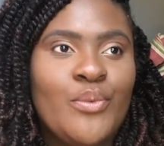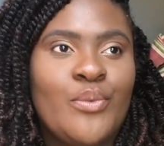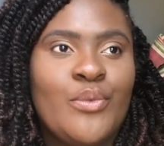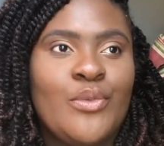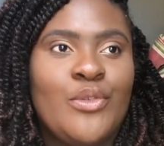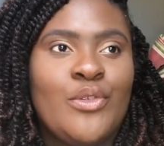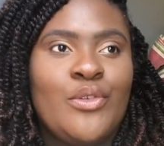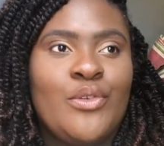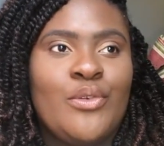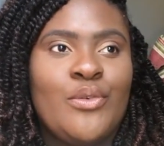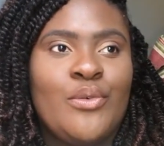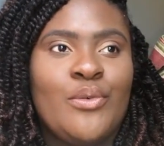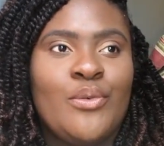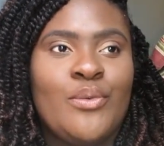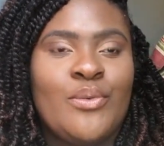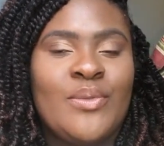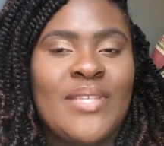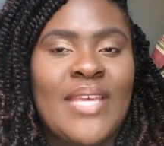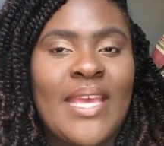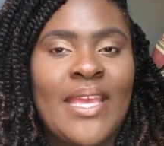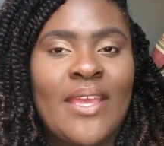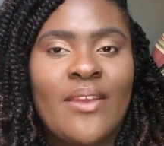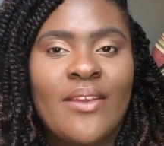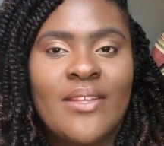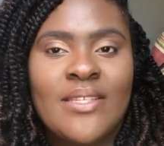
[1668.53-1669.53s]
to
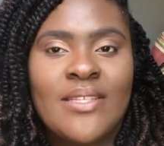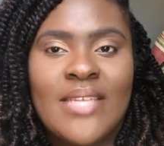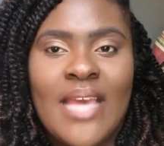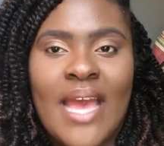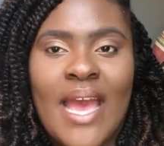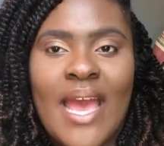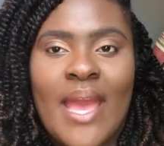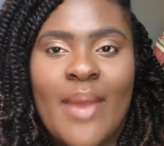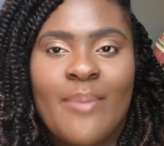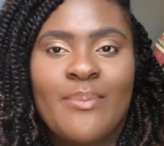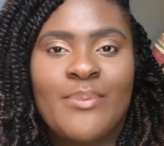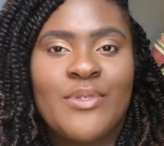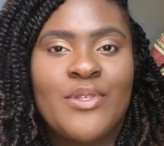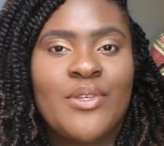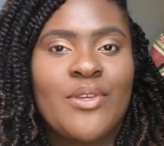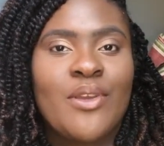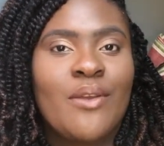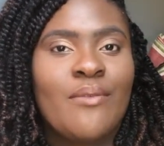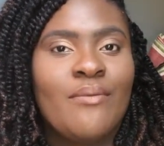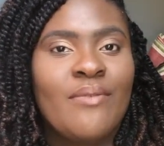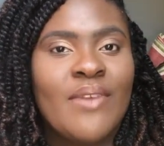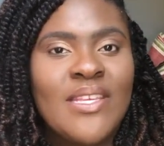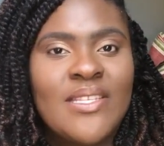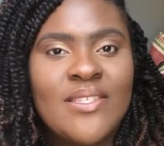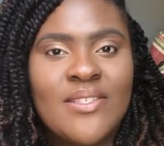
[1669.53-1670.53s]
take your time, do your
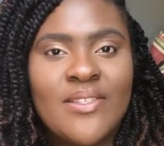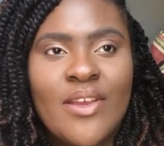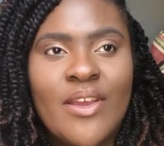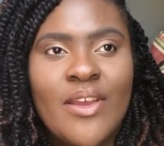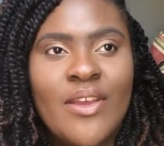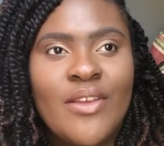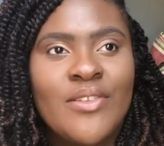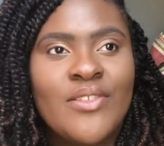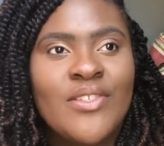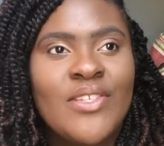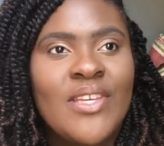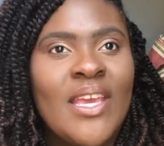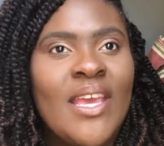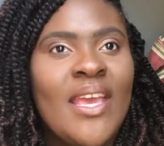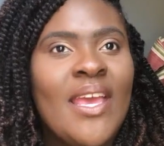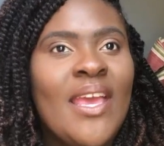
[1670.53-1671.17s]
research.